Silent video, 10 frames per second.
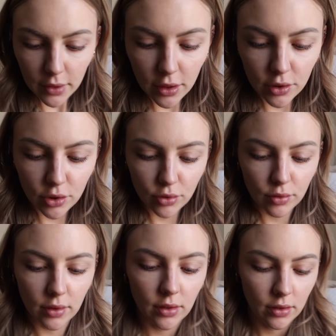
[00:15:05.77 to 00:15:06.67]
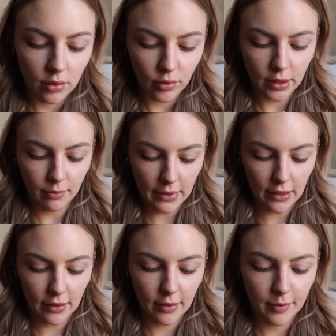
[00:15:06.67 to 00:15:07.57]
gonna do quick
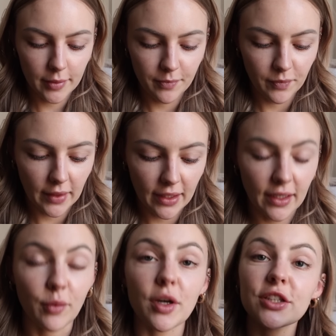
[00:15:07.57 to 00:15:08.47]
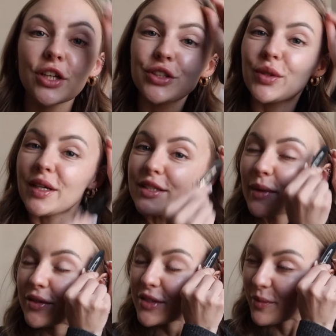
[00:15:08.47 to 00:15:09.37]
makeup and I want to talk to you guys
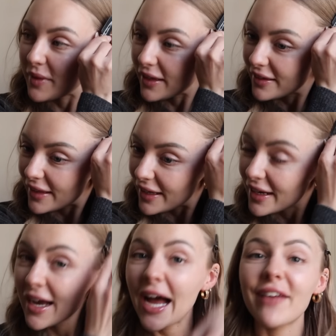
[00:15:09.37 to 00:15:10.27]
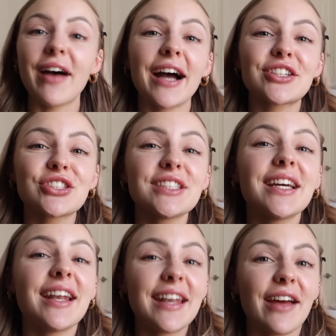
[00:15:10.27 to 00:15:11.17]
about something that I've actually
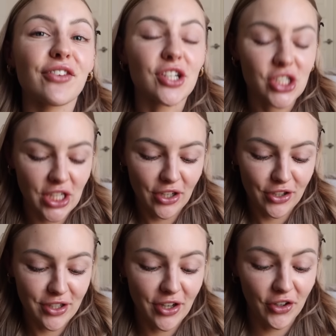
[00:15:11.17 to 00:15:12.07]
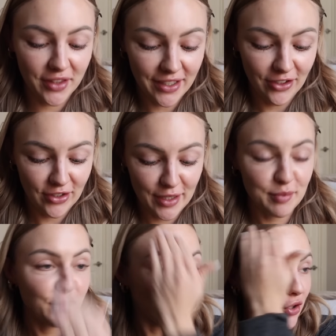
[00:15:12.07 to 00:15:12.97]
never shared on the internet
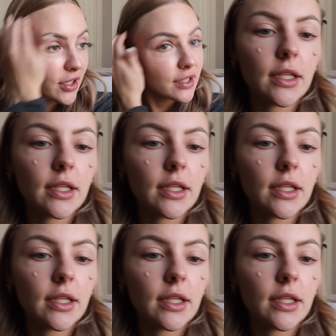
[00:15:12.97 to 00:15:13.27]
before.